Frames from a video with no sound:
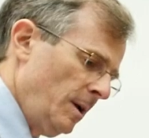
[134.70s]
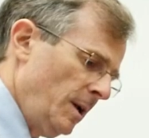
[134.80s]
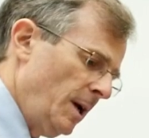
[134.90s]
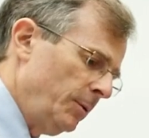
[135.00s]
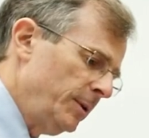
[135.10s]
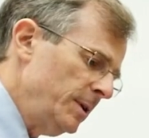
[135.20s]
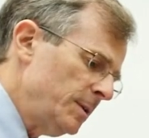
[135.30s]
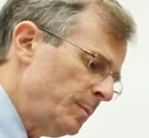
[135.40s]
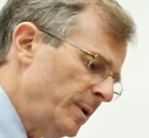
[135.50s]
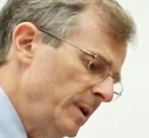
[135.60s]
Now with this
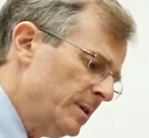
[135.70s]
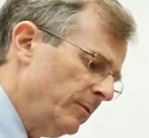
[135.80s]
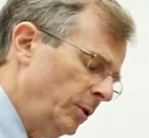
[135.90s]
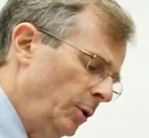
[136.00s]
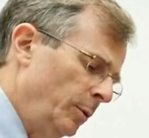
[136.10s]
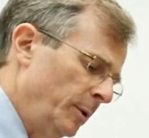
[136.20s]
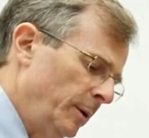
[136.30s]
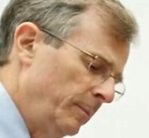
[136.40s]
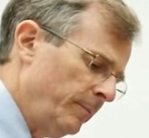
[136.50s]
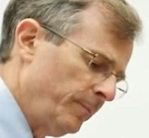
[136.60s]
piece of
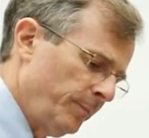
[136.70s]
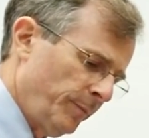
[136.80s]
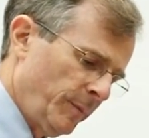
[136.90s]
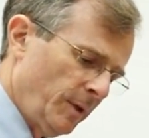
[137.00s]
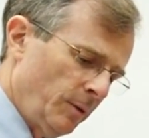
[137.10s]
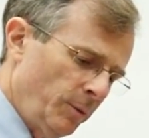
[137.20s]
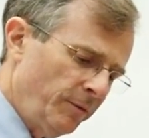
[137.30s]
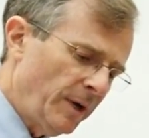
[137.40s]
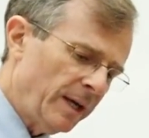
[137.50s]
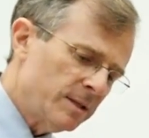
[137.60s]
aluminum, we've
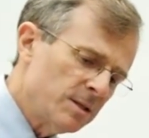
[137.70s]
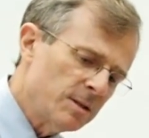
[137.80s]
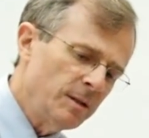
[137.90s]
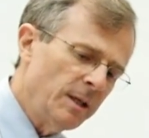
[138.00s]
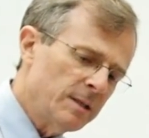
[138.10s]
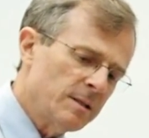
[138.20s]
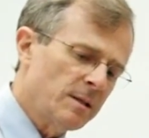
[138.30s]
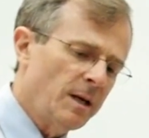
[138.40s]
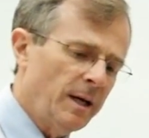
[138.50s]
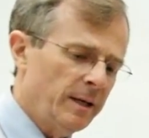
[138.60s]
got slits
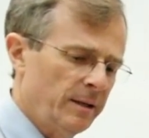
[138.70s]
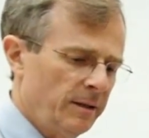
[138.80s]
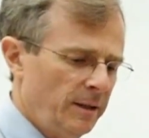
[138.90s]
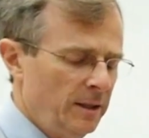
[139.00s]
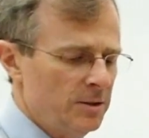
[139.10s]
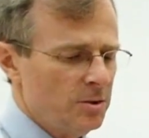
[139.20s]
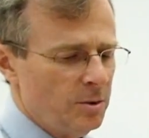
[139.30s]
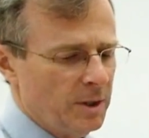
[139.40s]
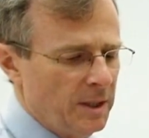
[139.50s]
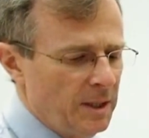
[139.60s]
cut
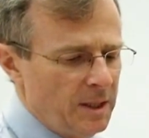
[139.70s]
into it.